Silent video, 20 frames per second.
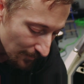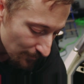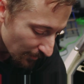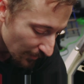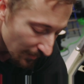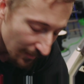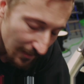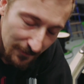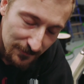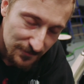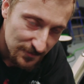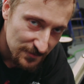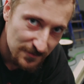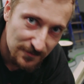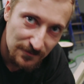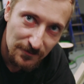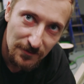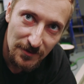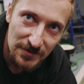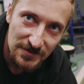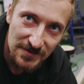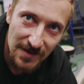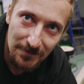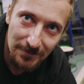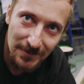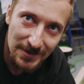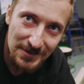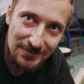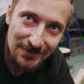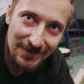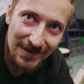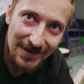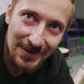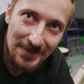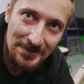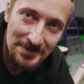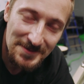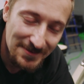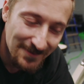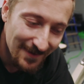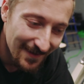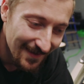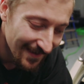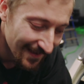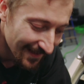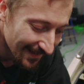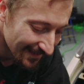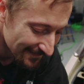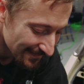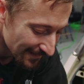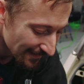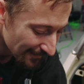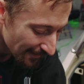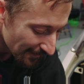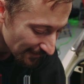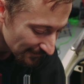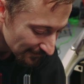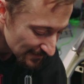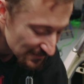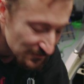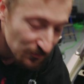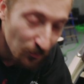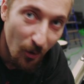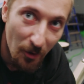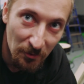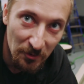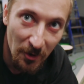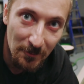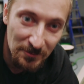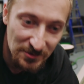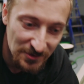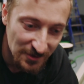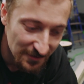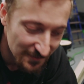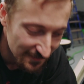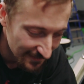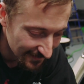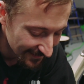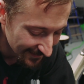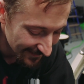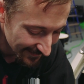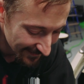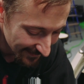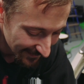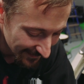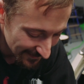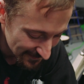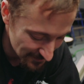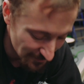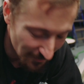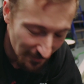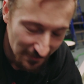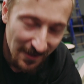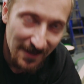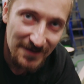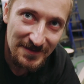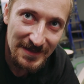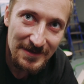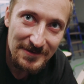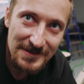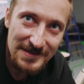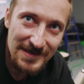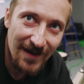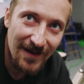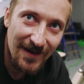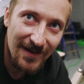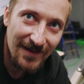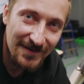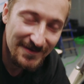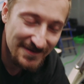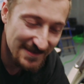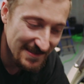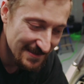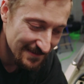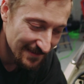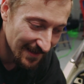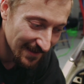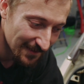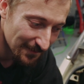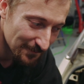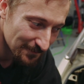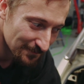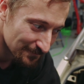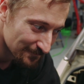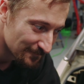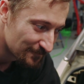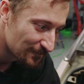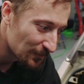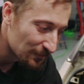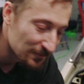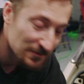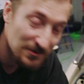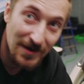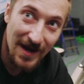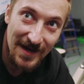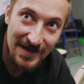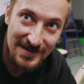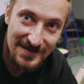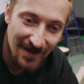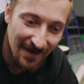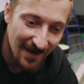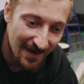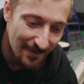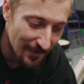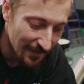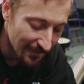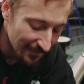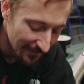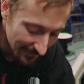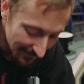But I'll just cross that bridge when I come to it. There's one option. It's not an ideal tyre because it's like a full track tyre, but